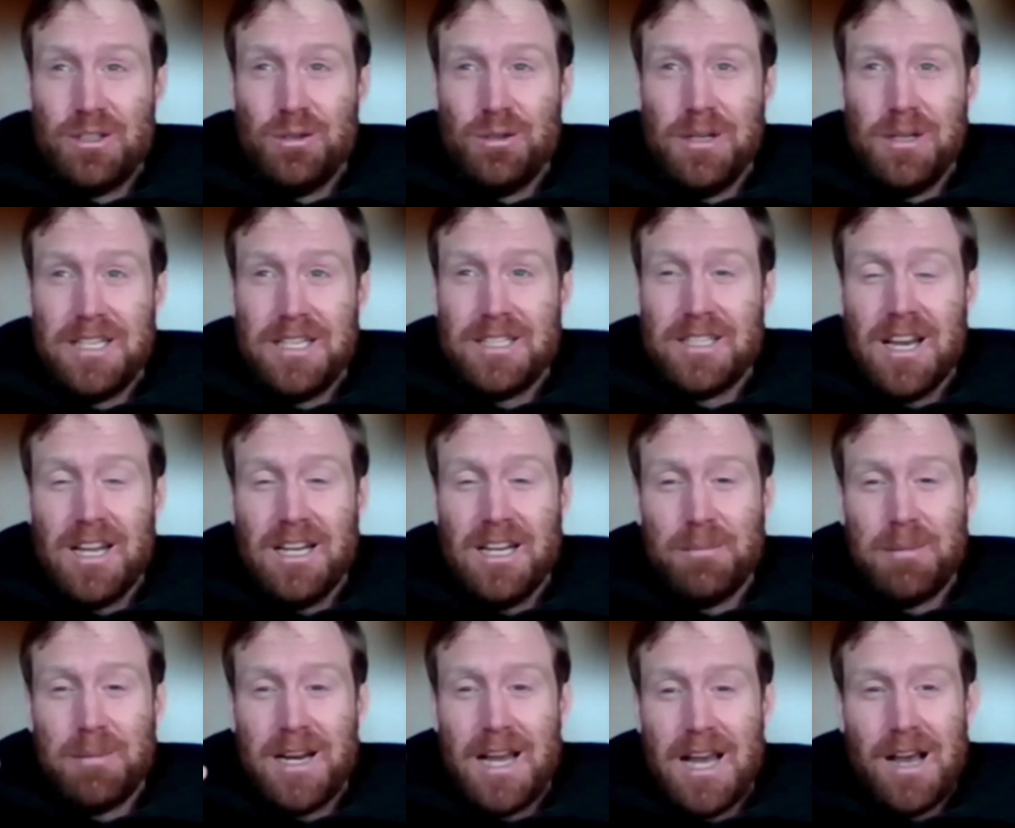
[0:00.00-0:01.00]
too
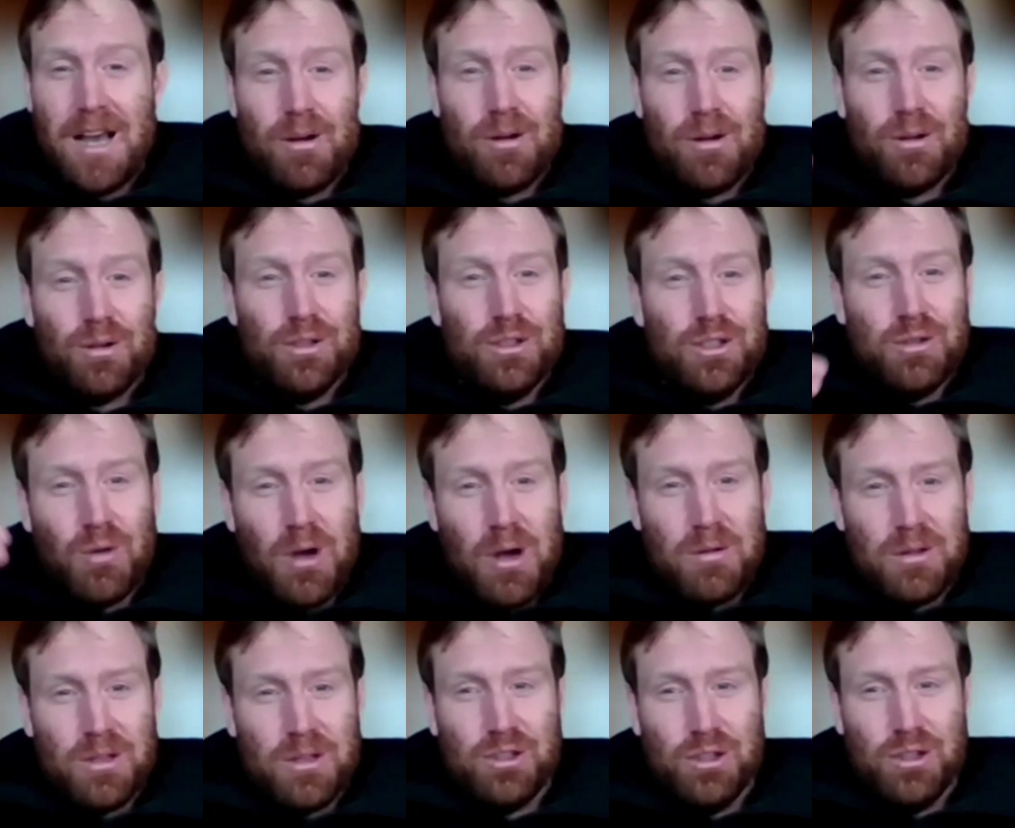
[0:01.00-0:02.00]
excited about how good you
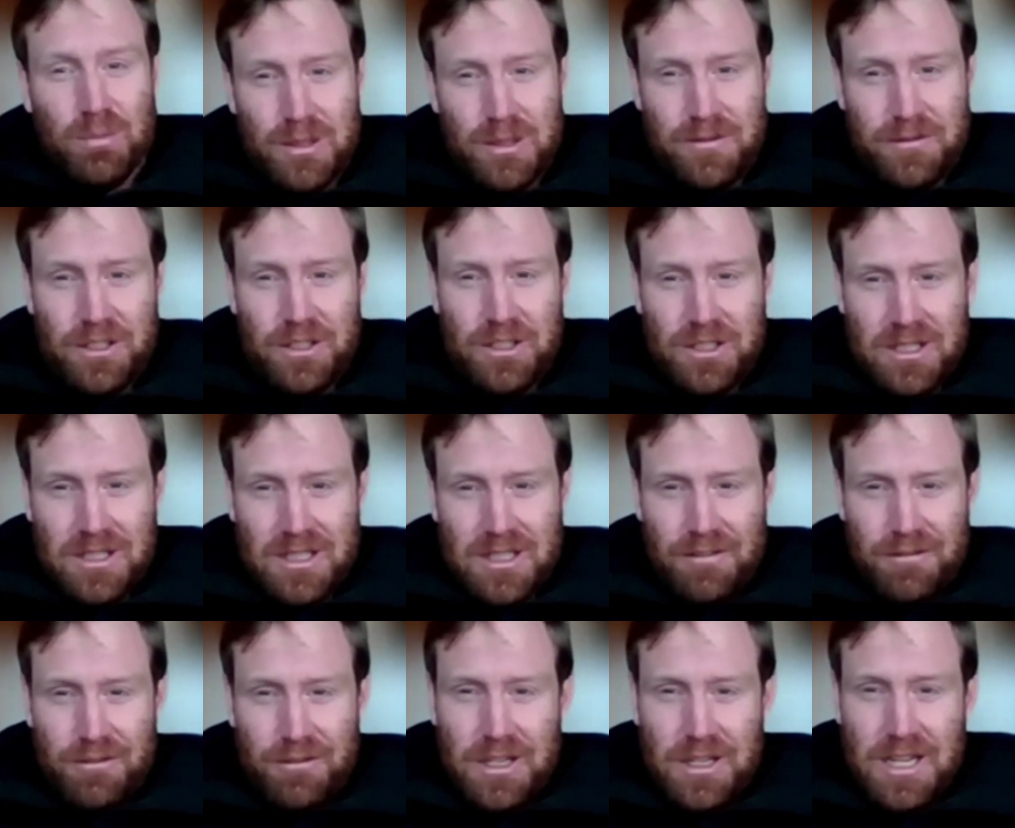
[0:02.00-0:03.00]
are with the superficial stuff,